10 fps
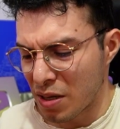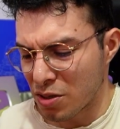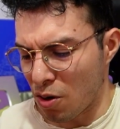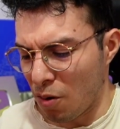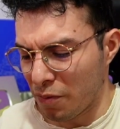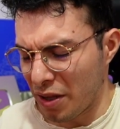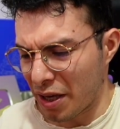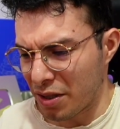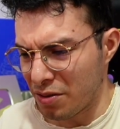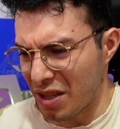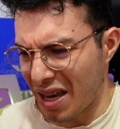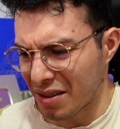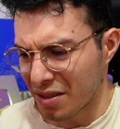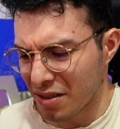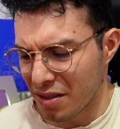So hopefully I can do that.
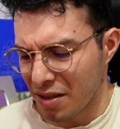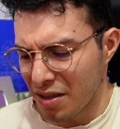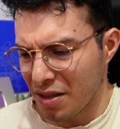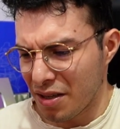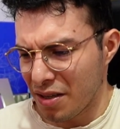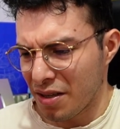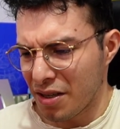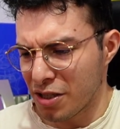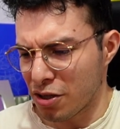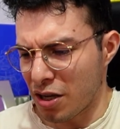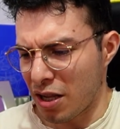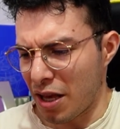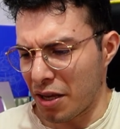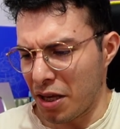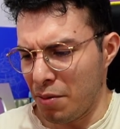He's gonna
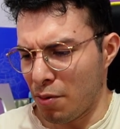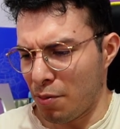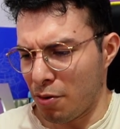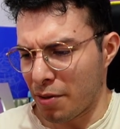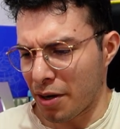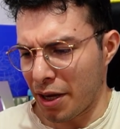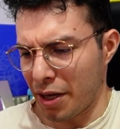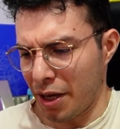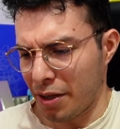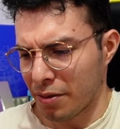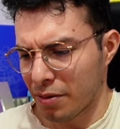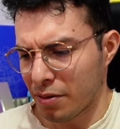like Evo Bomber again.